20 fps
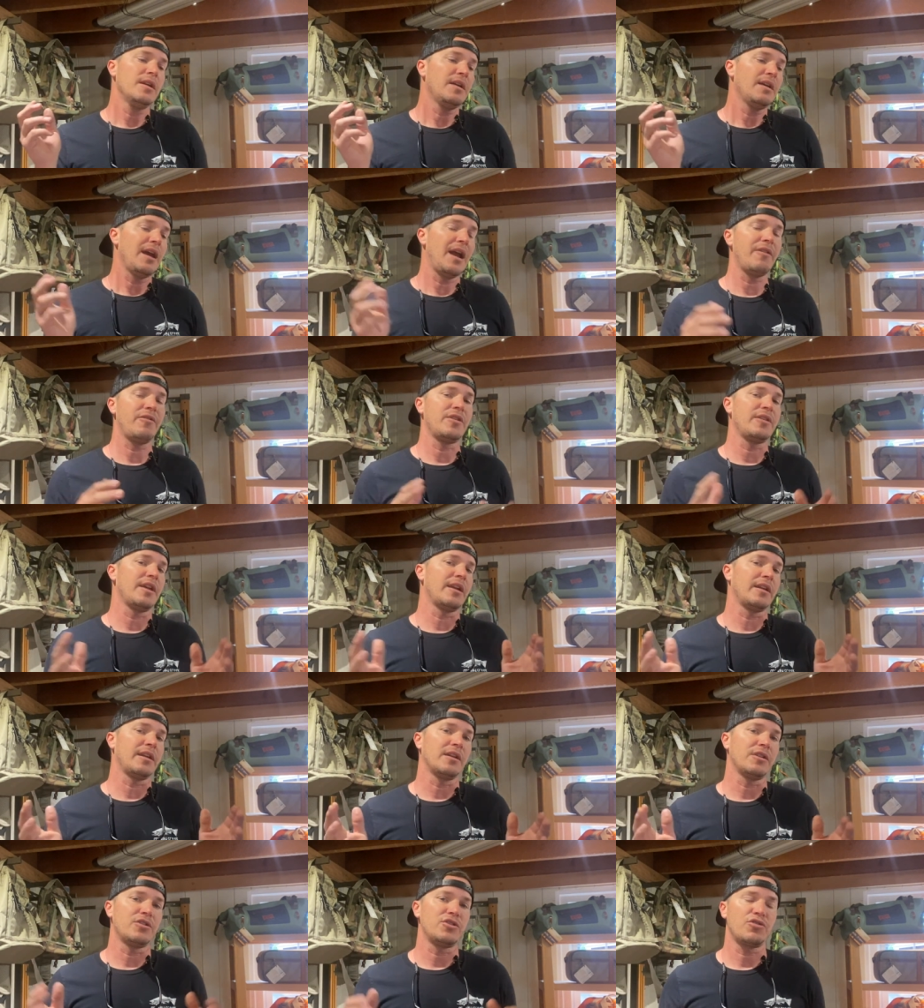everything
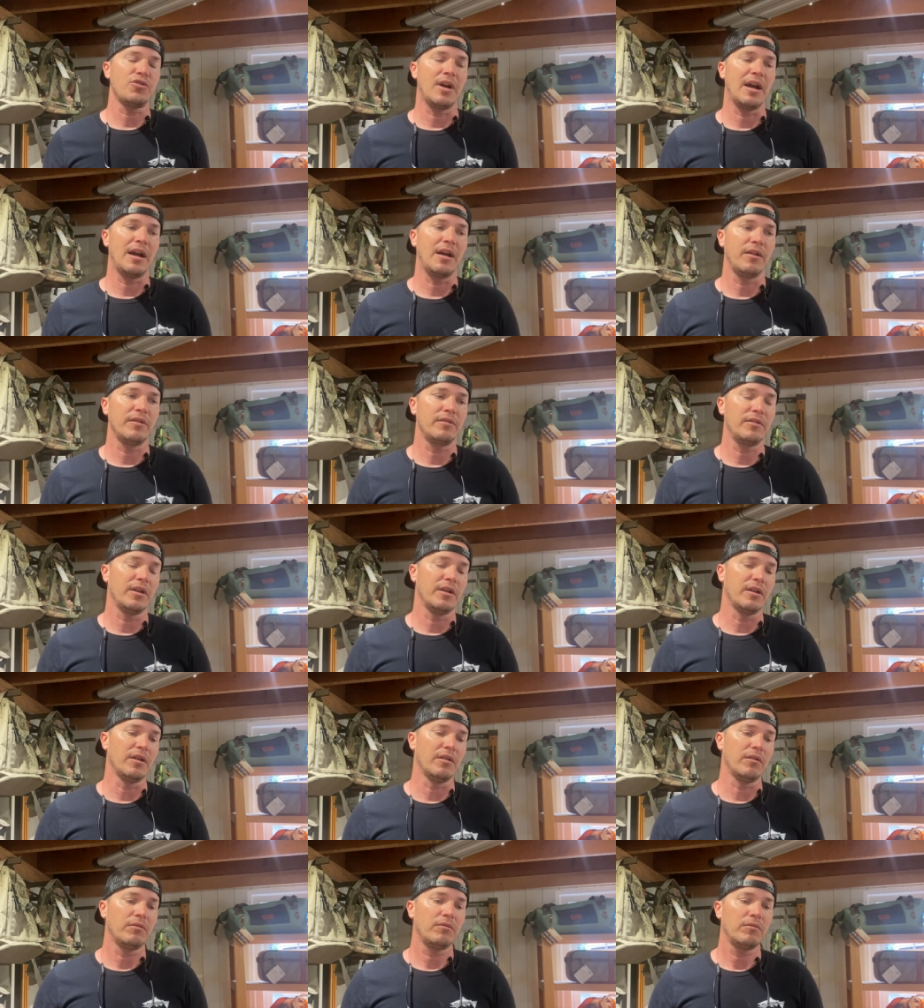eats trout, you
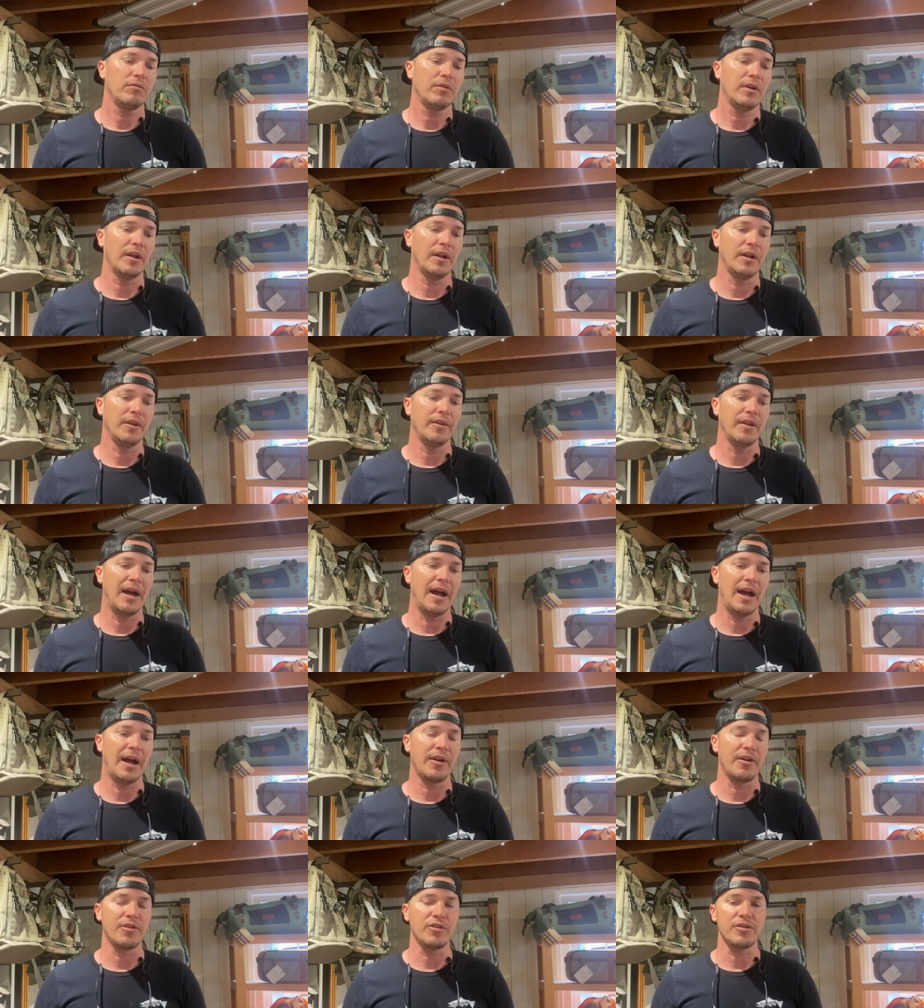know, uh, the
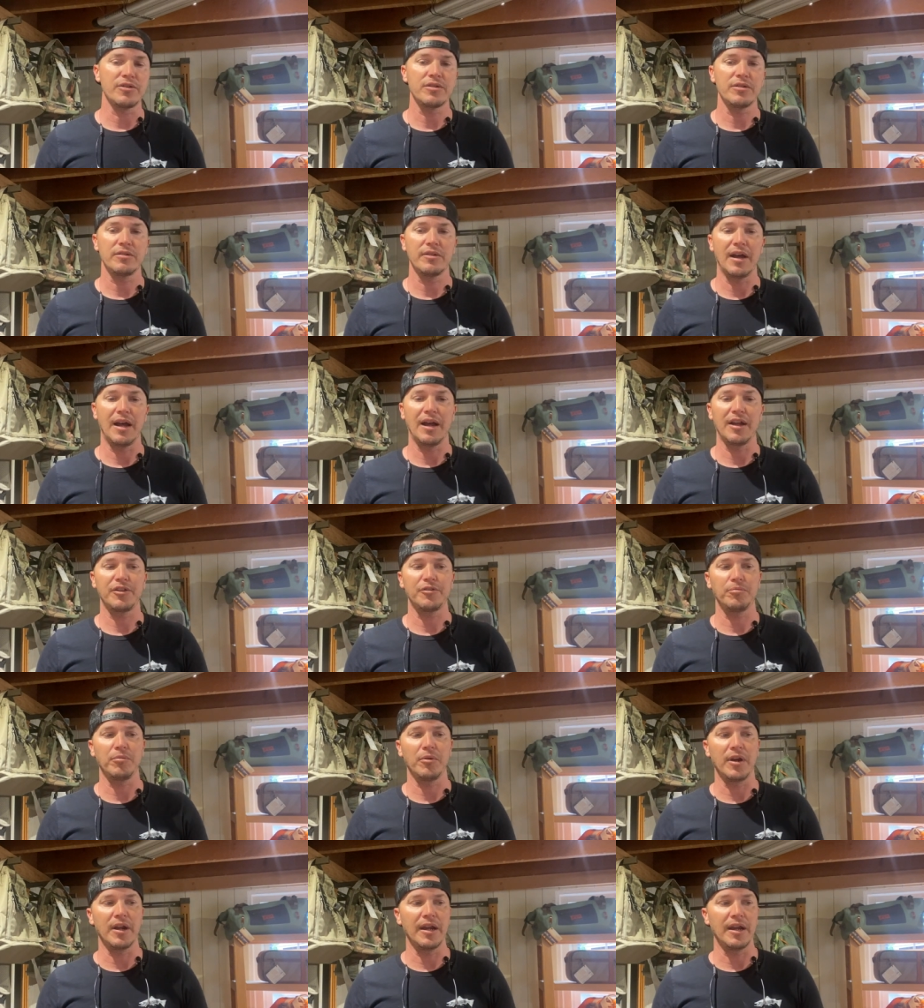otters, the
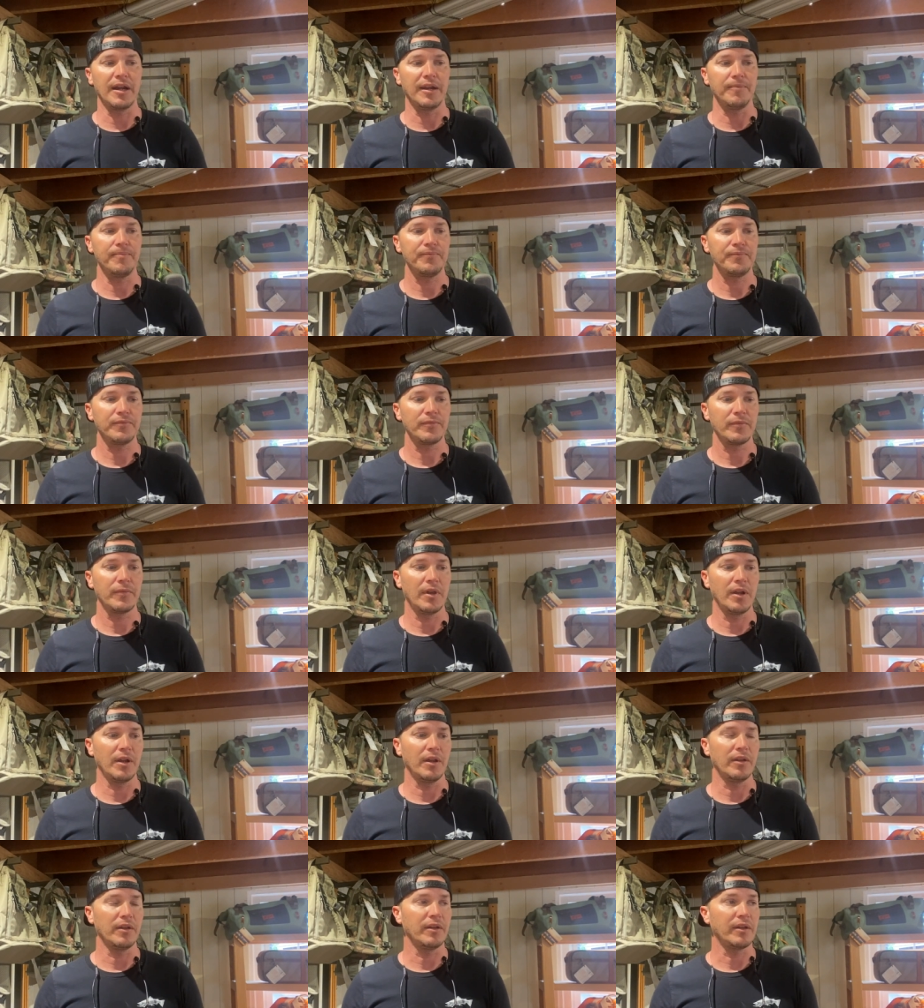osprey,
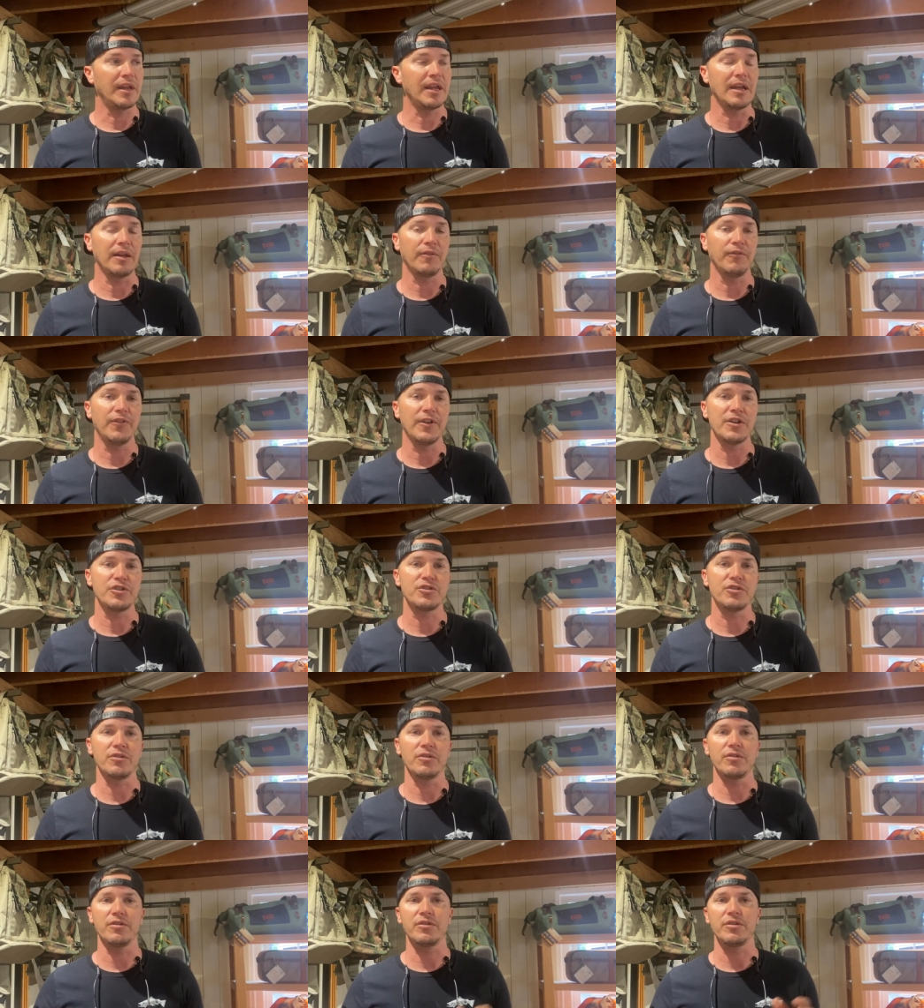uh, the
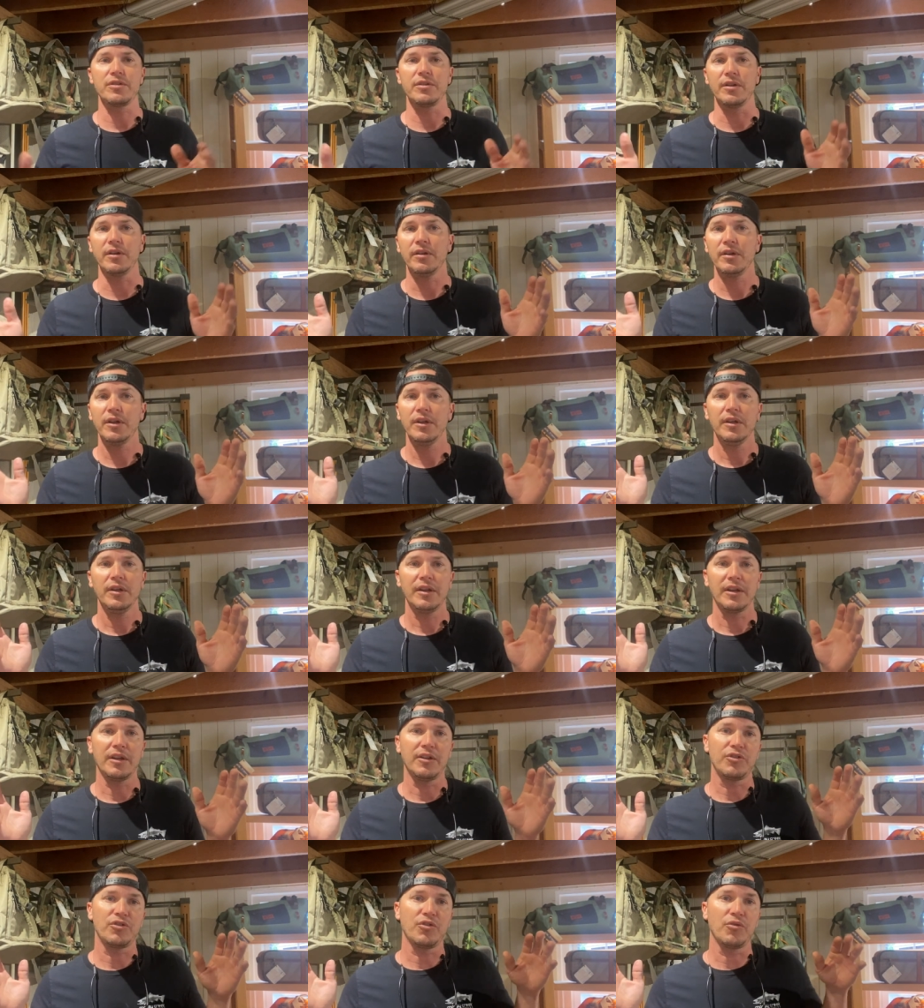kingfishers, the
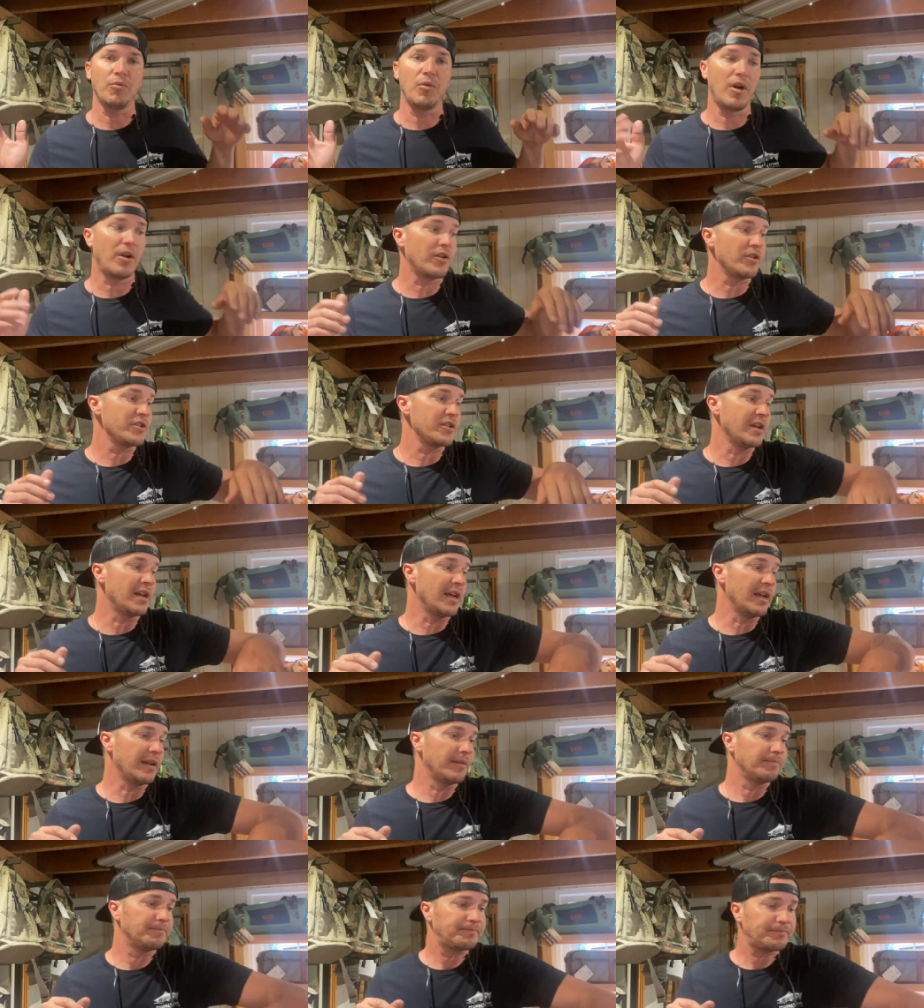eastern water
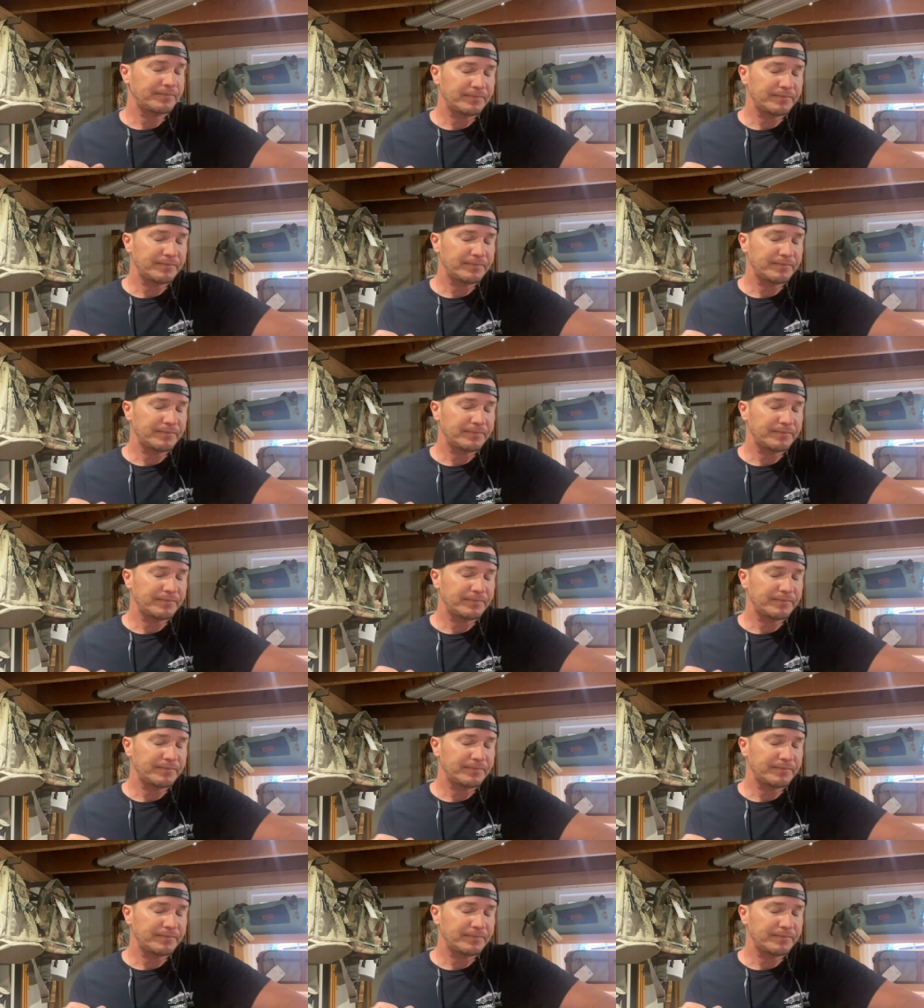snake.